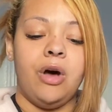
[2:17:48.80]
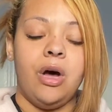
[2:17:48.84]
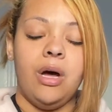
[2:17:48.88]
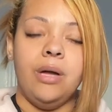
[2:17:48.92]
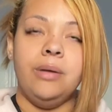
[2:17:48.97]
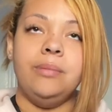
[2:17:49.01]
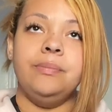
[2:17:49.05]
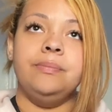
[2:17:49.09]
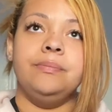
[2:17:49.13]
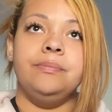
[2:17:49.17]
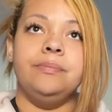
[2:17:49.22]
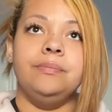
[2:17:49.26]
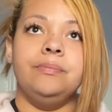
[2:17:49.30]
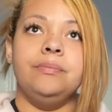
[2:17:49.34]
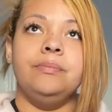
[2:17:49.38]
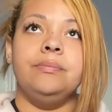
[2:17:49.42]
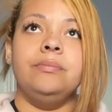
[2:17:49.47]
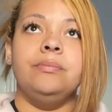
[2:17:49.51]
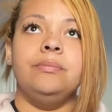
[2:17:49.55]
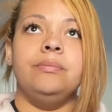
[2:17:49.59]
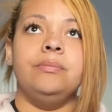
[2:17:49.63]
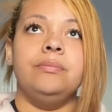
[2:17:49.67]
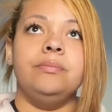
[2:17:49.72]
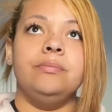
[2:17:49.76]
Yvonne.
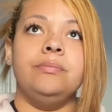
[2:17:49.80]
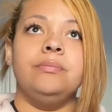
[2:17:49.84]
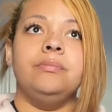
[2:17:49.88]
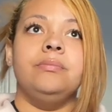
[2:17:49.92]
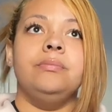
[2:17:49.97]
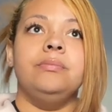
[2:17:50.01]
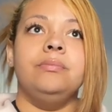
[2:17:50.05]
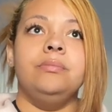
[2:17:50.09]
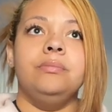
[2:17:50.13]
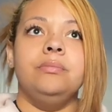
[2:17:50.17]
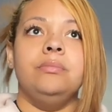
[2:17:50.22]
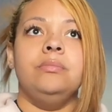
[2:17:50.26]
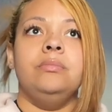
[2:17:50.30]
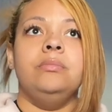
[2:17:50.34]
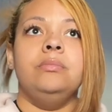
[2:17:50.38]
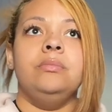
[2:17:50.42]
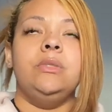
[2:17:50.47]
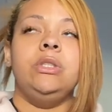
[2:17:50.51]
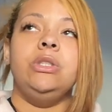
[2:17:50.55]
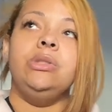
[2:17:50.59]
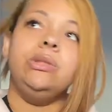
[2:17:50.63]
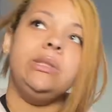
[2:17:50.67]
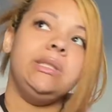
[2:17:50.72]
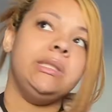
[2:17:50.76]

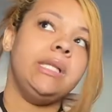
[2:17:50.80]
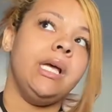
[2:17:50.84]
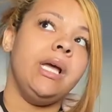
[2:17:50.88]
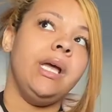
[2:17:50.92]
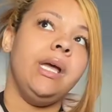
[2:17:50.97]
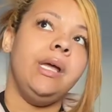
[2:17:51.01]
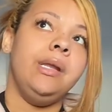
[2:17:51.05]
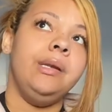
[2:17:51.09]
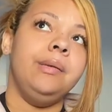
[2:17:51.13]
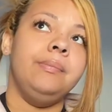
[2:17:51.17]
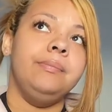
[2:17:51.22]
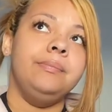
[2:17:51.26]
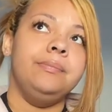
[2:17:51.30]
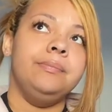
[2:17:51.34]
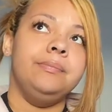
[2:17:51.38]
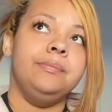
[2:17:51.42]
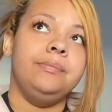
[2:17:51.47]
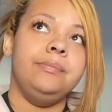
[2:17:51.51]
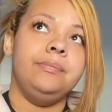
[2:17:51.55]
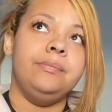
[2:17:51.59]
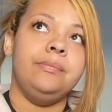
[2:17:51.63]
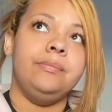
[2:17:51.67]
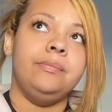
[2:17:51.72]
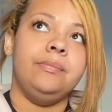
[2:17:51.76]
You said,
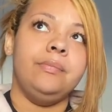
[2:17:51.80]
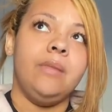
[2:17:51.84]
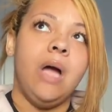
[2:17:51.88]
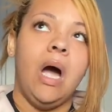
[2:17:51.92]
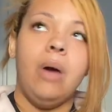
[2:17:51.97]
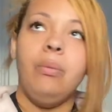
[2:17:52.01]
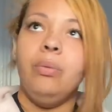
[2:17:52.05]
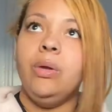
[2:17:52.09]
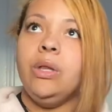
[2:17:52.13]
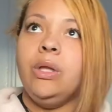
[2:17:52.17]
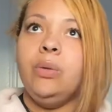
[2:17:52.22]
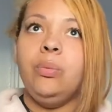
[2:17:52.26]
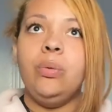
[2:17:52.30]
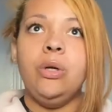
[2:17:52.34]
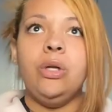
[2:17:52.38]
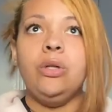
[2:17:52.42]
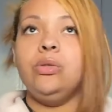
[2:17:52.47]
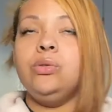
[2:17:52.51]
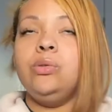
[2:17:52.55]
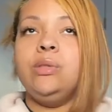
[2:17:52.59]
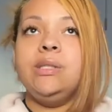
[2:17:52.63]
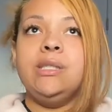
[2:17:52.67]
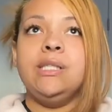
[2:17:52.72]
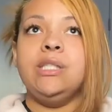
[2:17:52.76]
I really
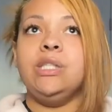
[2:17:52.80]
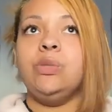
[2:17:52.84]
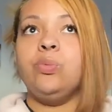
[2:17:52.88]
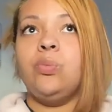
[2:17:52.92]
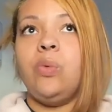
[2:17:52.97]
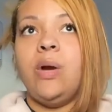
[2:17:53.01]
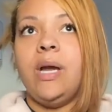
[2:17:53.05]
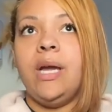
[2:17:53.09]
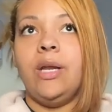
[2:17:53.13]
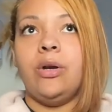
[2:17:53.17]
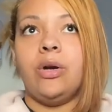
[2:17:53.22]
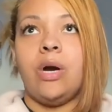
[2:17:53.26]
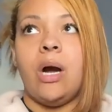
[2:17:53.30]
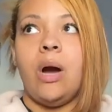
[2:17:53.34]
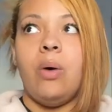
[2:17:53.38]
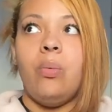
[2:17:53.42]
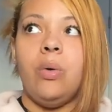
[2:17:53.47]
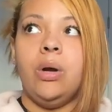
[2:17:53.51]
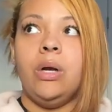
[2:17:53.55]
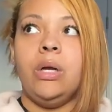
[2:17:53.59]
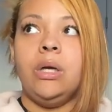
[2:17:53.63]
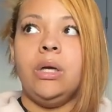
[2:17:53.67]
want to lose this weight, or I